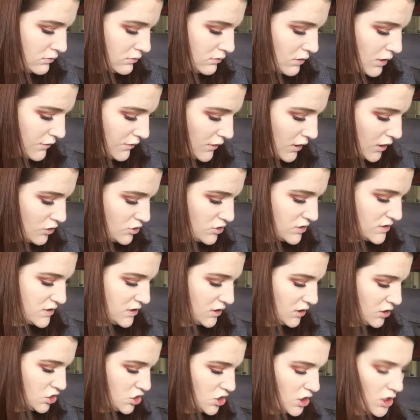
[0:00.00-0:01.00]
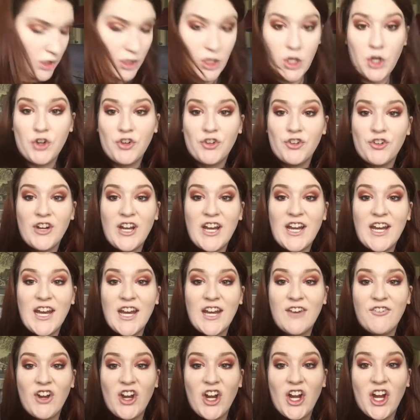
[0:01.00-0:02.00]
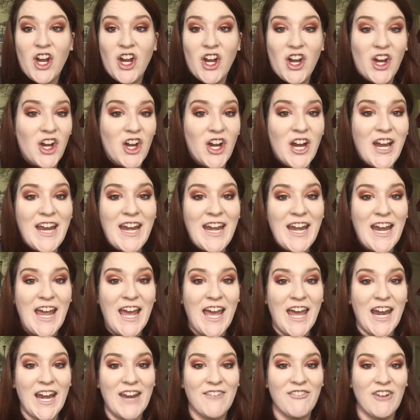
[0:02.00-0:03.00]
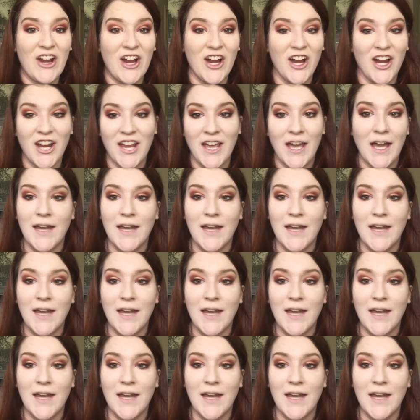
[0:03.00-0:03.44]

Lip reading: I thought I just took a chunk right out of her. Right out of her.